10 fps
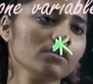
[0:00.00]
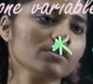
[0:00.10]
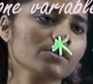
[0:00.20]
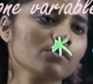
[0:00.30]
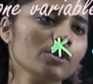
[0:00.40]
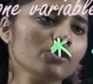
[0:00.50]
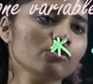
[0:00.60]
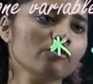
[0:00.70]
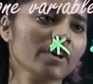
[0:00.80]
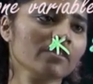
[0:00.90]
is equal
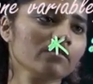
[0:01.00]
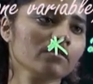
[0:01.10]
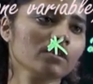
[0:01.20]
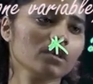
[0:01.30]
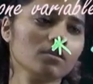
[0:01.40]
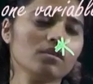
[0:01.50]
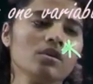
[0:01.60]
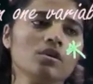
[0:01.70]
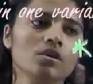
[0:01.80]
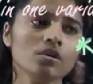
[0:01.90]
to 5.
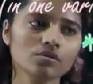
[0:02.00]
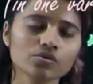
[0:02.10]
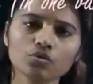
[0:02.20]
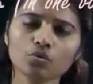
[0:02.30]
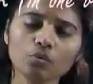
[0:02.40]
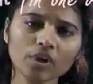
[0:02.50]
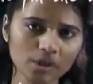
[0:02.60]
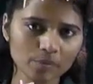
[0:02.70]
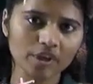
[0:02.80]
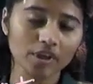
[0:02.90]
So, will
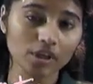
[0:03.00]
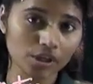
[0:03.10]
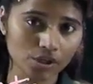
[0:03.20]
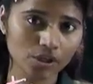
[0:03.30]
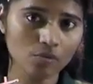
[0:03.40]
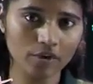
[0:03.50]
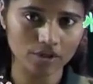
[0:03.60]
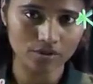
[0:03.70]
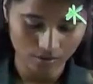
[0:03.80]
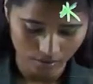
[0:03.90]
it be a linear
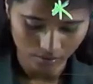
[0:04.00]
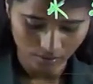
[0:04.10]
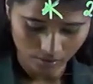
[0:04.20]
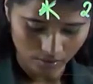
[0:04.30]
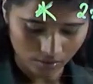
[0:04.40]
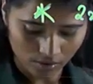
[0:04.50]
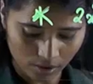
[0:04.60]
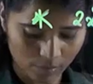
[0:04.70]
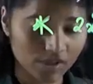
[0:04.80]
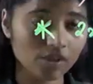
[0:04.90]
equation?
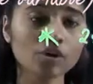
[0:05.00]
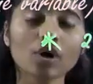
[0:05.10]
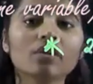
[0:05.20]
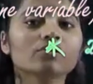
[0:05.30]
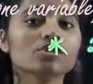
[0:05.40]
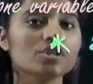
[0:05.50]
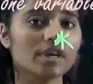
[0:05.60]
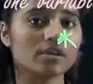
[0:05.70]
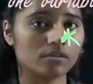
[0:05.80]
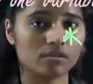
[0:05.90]
I mean, see, you have to
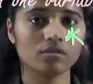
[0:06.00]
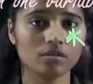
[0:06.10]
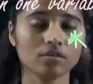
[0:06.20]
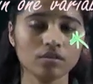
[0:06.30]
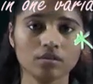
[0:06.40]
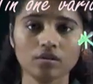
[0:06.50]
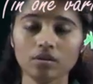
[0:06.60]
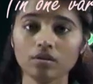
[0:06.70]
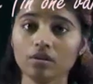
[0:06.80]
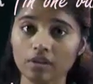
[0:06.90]
check
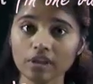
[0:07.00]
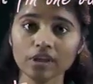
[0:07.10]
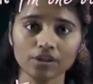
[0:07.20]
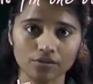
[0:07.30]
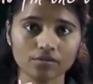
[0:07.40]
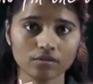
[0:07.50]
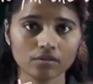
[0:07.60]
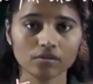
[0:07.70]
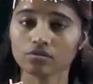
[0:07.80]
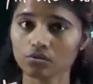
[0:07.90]
linear.
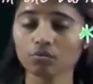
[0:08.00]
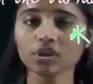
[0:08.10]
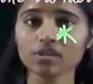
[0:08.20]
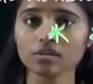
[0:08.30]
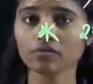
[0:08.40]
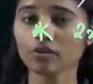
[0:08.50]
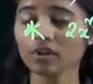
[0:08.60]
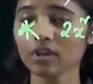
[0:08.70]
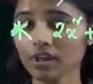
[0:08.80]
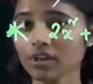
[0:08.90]
So, what is
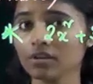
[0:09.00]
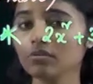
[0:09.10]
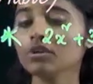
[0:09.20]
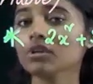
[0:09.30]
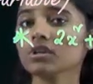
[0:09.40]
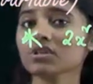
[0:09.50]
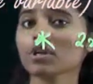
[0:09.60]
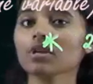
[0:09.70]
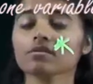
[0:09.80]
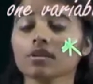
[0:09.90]
for linear? What are you going to
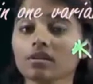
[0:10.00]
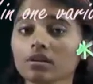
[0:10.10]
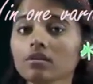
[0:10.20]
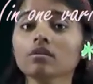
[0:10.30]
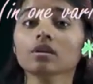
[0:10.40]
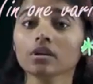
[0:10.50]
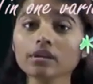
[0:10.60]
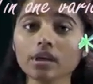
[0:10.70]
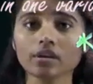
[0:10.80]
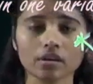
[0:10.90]
check is that the
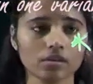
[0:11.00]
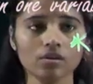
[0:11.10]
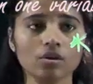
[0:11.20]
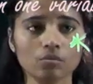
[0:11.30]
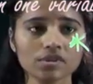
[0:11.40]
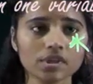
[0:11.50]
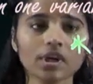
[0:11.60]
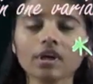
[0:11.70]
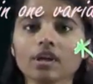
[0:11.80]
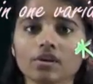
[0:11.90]
degree. What's the
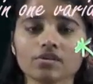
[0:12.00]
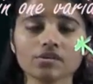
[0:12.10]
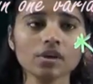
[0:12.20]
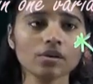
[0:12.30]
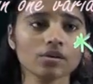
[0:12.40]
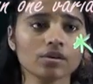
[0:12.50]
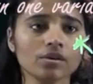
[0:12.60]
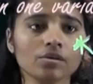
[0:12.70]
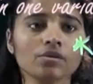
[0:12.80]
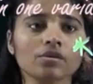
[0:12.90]
degree here? See,
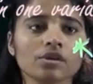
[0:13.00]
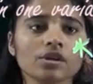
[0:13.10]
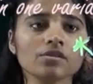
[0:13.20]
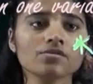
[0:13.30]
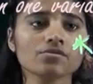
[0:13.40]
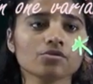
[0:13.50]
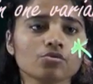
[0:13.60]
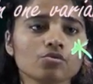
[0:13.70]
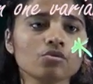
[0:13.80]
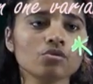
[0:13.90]
it is
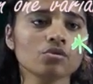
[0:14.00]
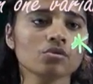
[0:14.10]
2